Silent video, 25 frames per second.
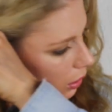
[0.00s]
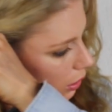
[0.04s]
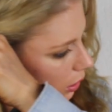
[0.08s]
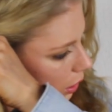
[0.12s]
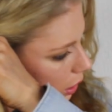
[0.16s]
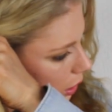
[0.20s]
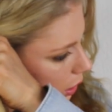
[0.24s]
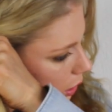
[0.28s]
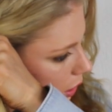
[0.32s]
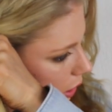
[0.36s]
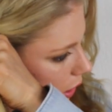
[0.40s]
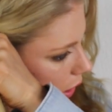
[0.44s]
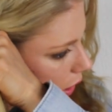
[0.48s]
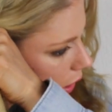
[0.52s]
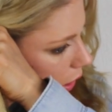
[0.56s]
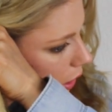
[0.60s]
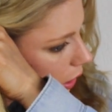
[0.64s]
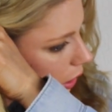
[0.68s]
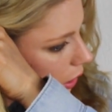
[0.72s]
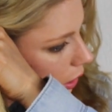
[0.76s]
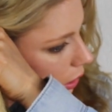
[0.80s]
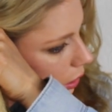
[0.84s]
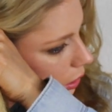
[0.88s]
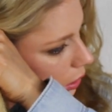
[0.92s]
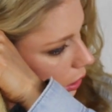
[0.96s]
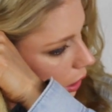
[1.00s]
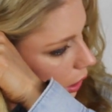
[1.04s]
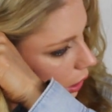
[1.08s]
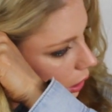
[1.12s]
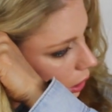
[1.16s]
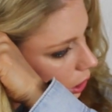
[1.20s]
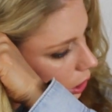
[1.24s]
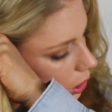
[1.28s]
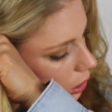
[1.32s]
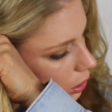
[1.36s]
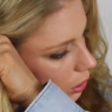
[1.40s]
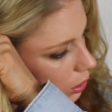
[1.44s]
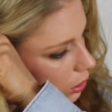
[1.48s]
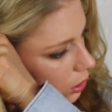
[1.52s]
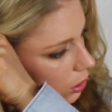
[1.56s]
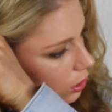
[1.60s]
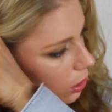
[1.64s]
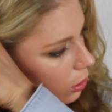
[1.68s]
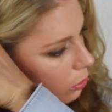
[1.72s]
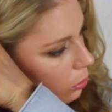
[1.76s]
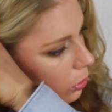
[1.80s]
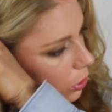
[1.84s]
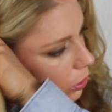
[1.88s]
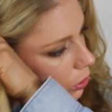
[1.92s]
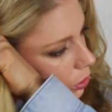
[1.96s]
and then taking sections
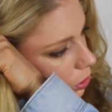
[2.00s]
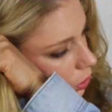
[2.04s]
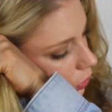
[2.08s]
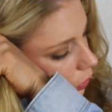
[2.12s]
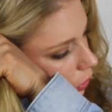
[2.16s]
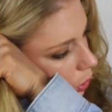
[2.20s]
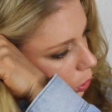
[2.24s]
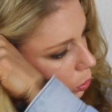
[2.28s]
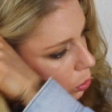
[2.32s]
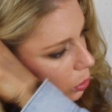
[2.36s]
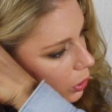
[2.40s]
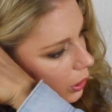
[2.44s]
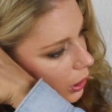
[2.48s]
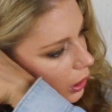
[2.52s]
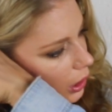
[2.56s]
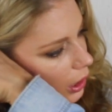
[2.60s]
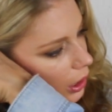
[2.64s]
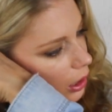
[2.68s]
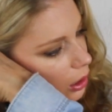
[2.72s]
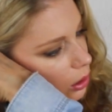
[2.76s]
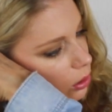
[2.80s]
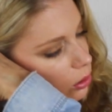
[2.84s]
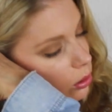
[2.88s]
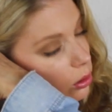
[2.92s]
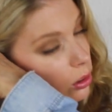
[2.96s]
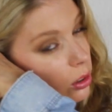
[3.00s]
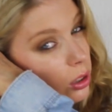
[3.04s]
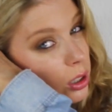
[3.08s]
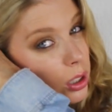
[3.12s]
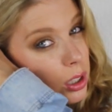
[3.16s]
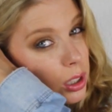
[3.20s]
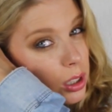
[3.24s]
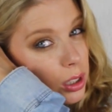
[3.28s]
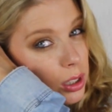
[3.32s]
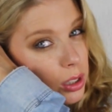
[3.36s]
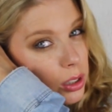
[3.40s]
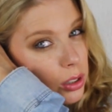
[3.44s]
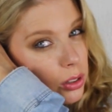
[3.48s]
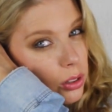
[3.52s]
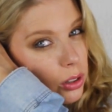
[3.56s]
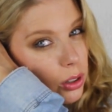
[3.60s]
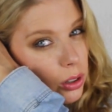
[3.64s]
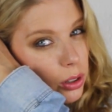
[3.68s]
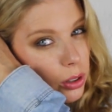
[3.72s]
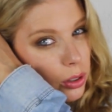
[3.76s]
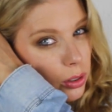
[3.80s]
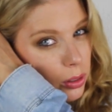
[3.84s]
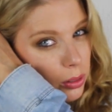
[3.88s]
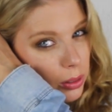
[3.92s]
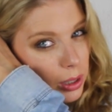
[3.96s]
so most of you by now
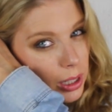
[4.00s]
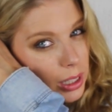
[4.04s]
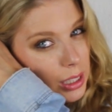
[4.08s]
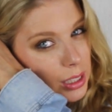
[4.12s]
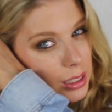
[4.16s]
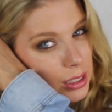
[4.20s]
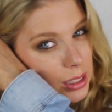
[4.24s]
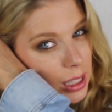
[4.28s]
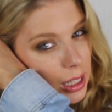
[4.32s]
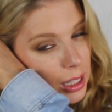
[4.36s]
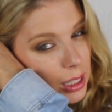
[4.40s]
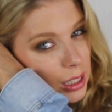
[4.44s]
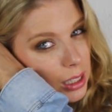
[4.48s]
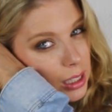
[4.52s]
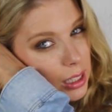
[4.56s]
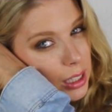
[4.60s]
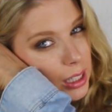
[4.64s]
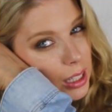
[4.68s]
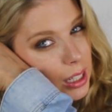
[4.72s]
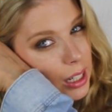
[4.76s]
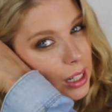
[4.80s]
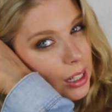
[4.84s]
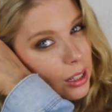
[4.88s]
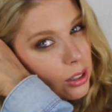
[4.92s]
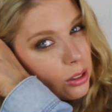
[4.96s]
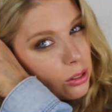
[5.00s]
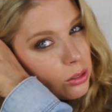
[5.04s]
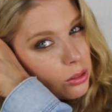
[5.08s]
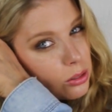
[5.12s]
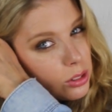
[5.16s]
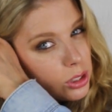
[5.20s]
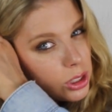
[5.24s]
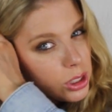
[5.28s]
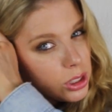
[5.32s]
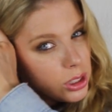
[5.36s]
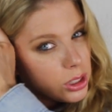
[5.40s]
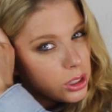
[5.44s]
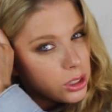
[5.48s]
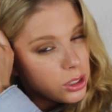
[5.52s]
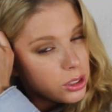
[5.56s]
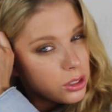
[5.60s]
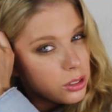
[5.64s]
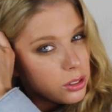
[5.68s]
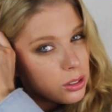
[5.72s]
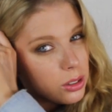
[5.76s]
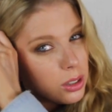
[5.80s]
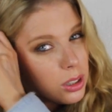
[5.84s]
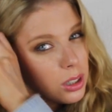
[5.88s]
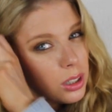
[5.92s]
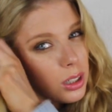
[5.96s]
know exactly how to
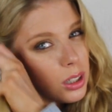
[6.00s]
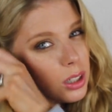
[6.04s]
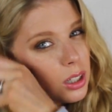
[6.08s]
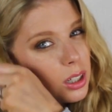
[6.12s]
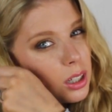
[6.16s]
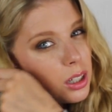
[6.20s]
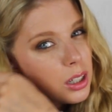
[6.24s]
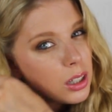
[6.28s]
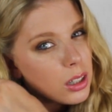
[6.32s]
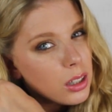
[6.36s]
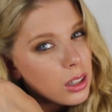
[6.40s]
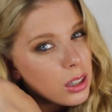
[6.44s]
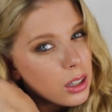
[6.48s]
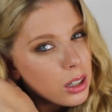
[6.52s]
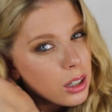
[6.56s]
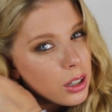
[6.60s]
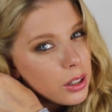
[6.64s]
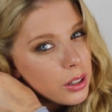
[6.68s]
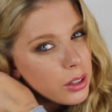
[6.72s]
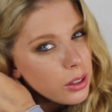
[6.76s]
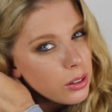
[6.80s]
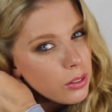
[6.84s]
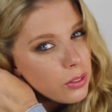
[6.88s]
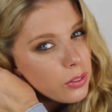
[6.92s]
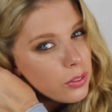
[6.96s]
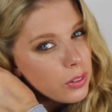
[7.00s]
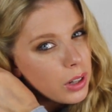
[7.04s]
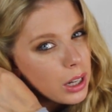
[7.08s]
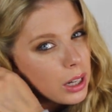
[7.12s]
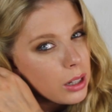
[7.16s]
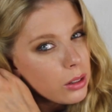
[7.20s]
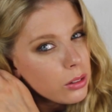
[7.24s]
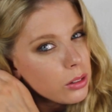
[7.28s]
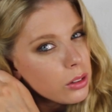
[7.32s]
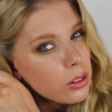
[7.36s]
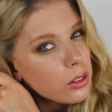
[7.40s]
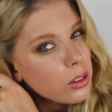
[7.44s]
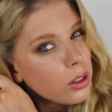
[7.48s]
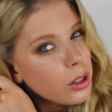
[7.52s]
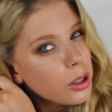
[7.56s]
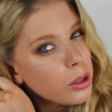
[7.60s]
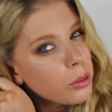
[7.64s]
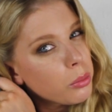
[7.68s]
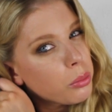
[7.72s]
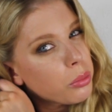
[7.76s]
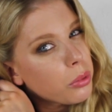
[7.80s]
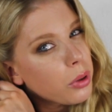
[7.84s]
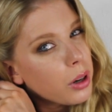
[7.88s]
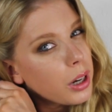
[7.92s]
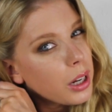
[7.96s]
do the kind of
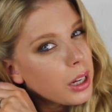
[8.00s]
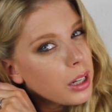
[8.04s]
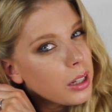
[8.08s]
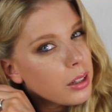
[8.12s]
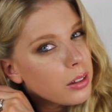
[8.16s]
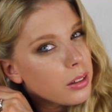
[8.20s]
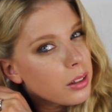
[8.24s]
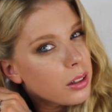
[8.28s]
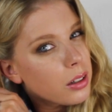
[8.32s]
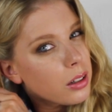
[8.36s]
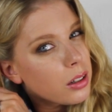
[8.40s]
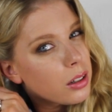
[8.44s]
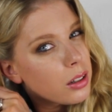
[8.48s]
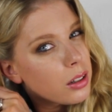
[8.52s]
outside braid